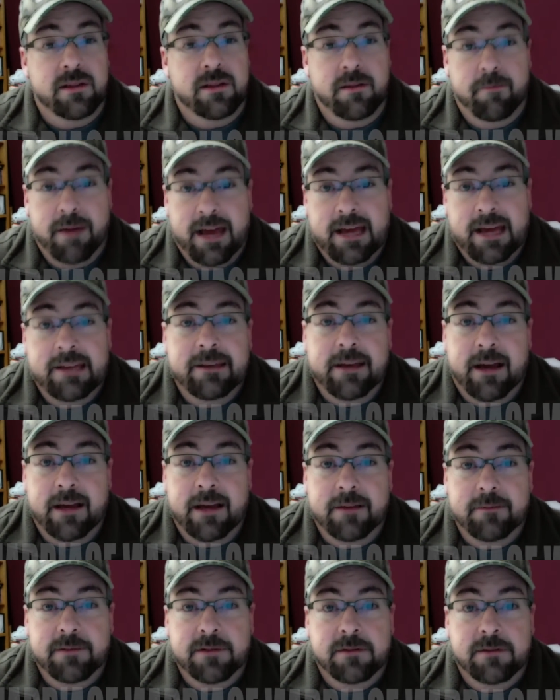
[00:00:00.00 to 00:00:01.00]
are the bad
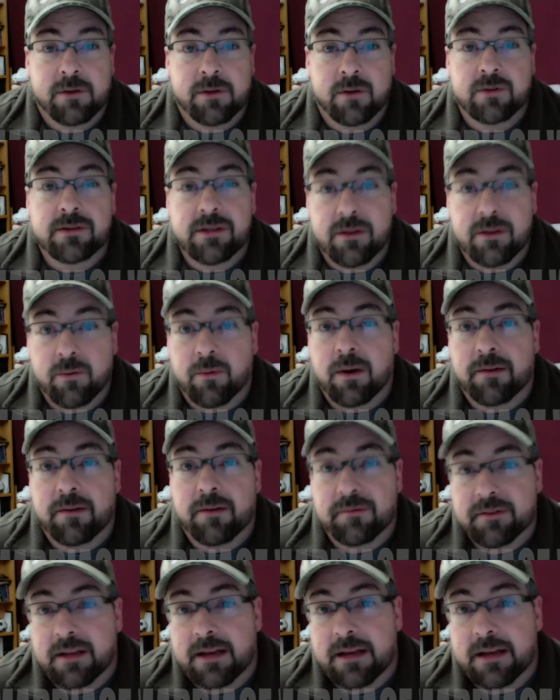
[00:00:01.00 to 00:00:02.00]
times. Those are the
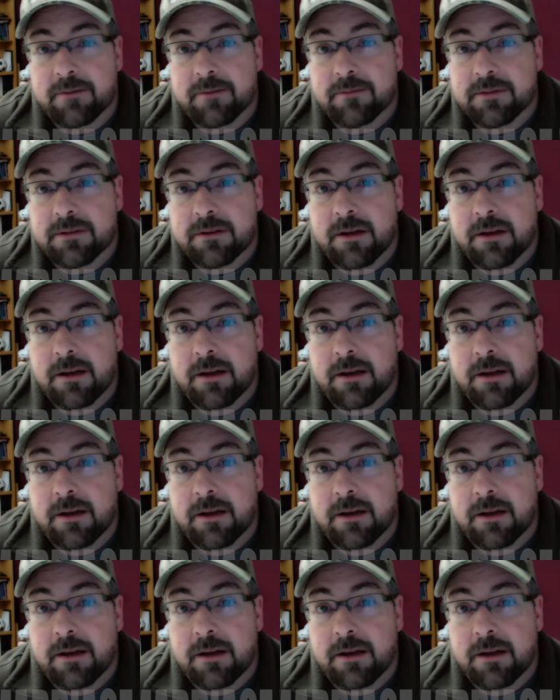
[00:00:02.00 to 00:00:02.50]
rough times.